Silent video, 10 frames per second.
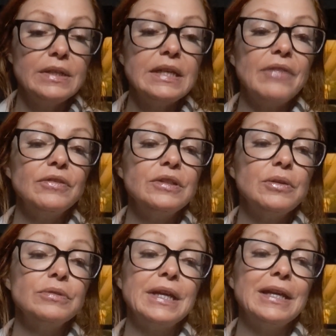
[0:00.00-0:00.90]
Definitely
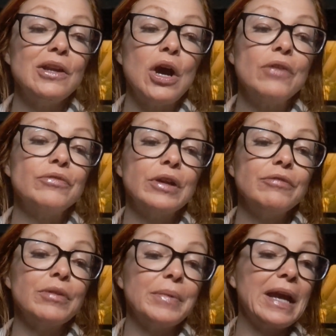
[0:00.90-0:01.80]
don't take an
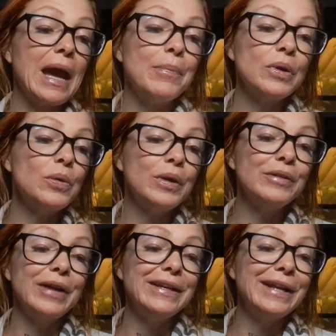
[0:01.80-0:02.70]
offering from a
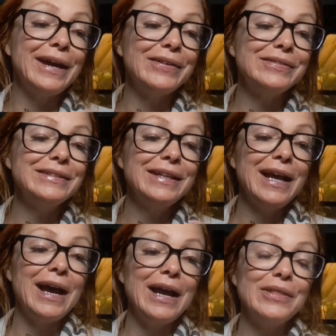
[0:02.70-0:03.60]
Capricorn right now,
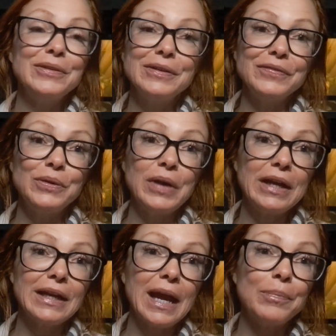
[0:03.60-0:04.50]
either if you
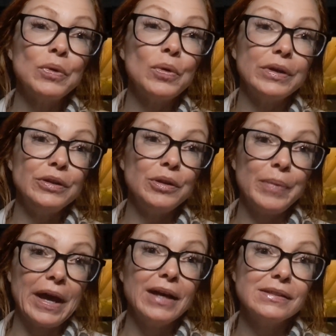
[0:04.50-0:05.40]
had a Capricorn in your
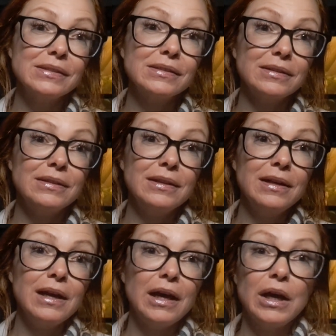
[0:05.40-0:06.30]
past.
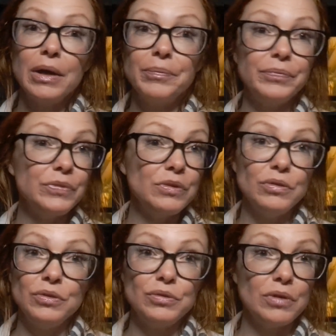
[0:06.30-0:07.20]

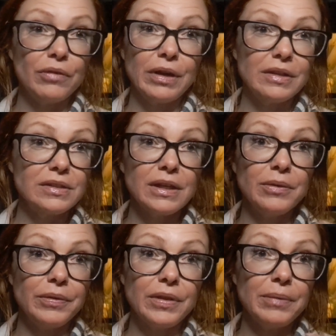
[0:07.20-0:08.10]
Do not
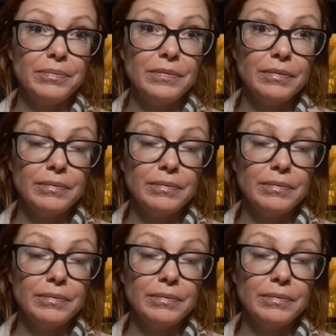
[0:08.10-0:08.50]
reconcile with them.